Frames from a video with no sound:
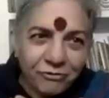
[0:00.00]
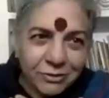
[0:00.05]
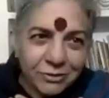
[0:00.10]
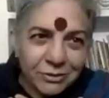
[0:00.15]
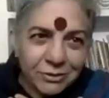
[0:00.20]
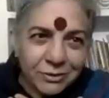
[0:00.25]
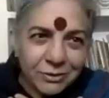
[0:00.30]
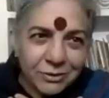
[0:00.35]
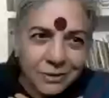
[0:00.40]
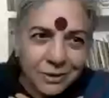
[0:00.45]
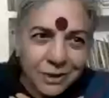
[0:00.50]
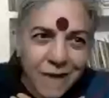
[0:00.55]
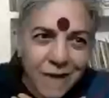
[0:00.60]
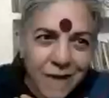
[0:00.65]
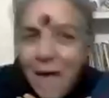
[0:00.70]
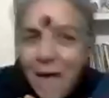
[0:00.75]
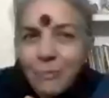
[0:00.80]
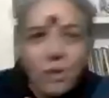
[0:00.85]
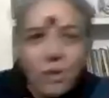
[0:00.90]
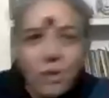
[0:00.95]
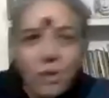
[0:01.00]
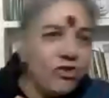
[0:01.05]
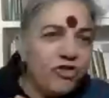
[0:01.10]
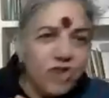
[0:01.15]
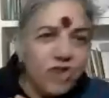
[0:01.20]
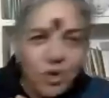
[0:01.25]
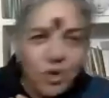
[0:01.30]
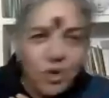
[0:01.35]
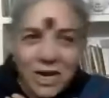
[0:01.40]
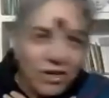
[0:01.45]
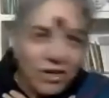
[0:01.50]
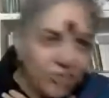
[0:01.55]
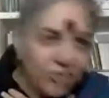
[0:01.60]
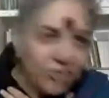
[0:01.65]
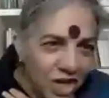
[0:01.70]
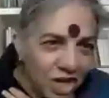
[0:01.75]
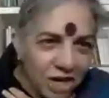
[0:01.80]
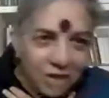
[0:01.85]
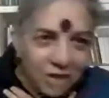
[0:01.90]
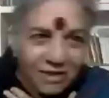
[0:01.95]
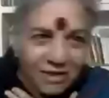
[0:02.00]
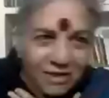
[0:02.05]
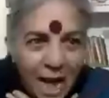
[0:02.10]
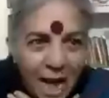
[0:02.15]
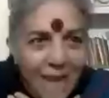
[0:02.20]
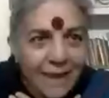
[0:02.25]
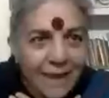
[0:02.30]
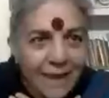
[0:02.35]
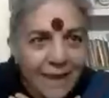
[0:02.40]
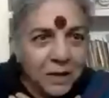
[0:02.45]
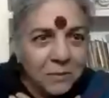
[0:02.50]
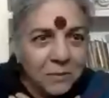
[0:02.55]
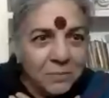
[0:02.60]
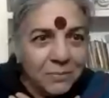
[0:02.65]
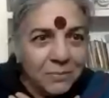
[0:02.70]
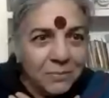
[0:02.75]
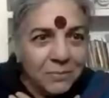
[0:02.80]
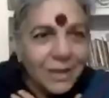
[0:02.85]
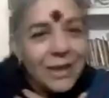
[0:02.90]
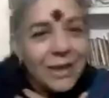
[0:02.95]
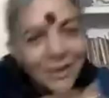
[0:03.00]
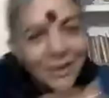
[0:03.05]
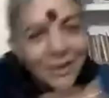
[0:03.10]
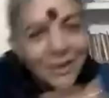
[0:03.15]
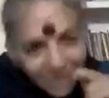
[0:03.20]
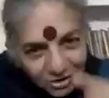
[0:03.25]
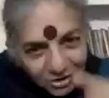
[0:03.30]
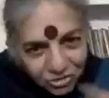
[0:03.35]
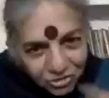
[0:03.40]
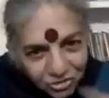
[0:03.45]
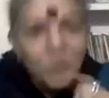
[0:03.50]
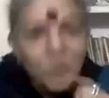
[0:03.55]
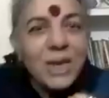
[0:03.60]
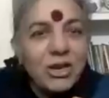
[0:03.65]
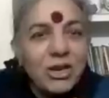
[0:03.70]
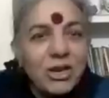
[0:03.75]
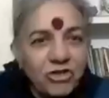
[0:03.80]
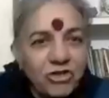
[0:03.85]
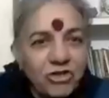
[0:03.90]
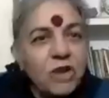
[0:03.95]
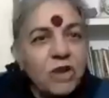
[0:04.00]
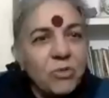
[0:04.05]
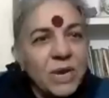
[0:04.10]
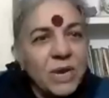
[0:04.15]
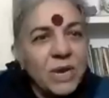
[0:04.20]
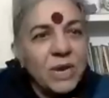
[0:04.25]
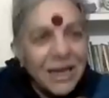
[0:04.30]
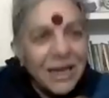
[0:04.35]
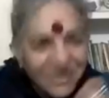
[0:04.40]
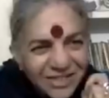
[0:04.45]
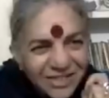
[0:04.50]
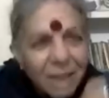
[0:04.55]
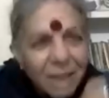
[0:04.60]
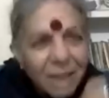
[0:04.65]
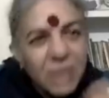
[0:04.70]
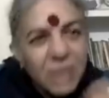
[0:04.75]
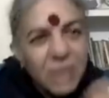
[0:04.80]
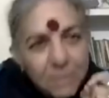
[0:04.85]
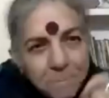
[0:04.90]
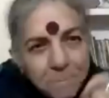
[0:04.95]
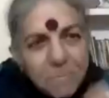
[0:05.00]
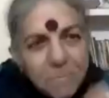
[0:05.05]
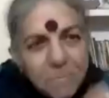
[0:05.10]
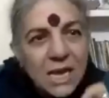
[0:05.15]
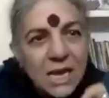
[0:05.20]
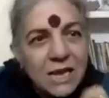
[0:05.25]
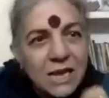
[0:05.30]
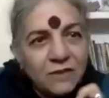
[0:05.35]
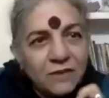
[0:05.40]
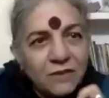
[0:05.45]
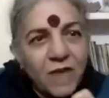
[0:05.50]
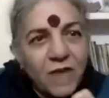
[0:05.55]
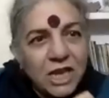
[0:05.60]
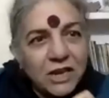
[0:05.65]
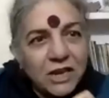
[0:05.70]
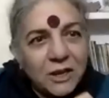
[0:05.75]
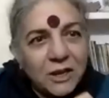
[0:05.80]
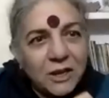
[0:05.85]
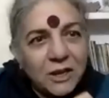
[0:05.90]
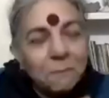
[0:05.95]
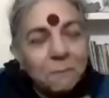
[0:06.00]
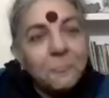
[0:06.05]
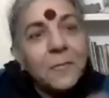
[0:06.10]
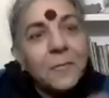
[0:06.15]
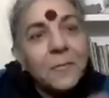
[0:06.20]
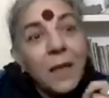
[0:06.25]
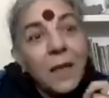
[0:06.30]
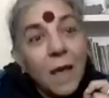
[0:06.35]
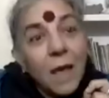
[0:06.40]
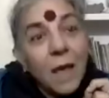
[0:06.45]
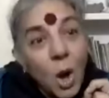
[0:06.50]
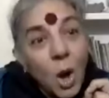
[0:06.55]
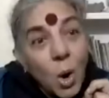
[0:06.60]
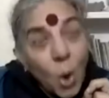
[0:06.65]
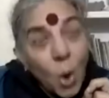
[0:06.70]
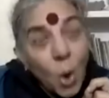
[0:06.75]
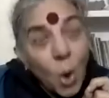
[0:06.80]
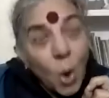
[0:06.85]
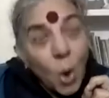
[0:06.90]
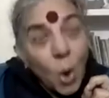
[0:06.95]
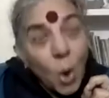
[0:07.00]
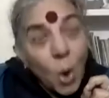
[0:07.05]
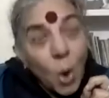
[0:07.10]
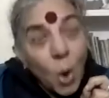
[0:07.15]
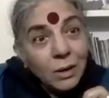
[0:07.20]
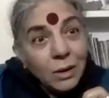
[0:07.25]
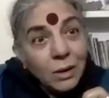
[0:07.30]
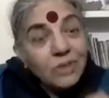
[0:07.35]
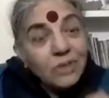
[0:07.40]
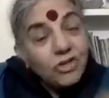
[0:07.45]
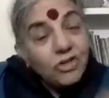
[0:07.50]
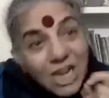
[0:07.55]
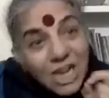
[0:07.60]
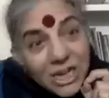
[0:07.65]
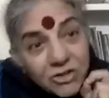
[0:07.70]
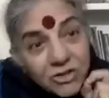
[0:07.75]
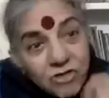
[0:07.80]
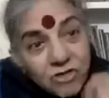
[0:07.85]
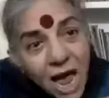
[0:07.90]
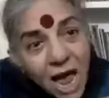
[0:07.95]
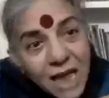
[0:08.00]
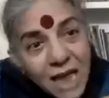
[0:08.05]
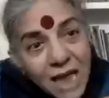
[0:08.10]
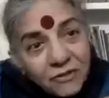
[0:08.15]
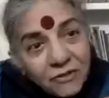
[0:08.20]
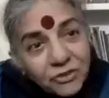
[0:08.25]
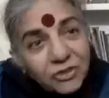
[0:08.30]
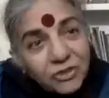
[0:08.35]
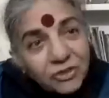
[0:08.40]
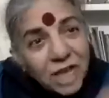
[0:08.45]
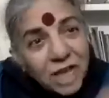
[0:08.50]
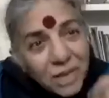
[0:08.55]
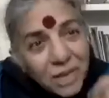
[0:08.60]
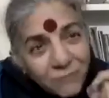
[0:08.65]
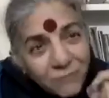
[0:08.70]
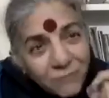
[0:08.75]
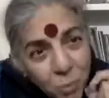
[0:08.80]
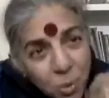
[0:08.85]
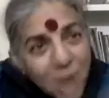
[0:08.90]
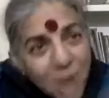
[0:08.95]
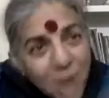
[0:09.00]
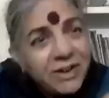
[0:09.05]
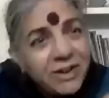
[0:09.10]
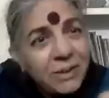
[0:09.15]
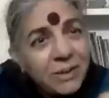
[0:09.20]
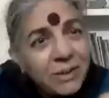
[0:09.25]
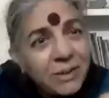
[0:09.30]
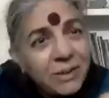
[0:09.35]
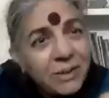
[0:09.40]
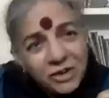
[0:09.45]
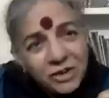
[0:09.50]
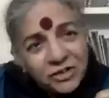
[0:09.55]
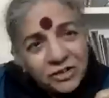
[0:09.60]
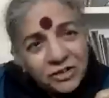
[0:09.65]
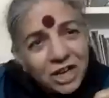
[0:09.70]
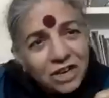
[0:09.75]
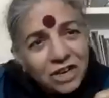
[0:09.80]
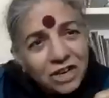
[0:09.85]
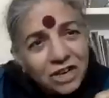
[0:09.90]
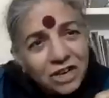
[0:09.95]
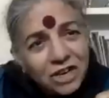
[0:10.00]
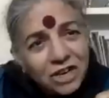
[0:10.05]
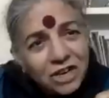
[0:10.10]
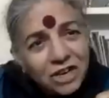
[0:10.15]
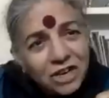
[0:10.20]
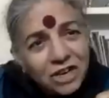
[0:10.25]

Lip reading: I'm going to geoengineer Gaia. Geoengineering is something big in funding. Or gene drives, if you're worried about extinction,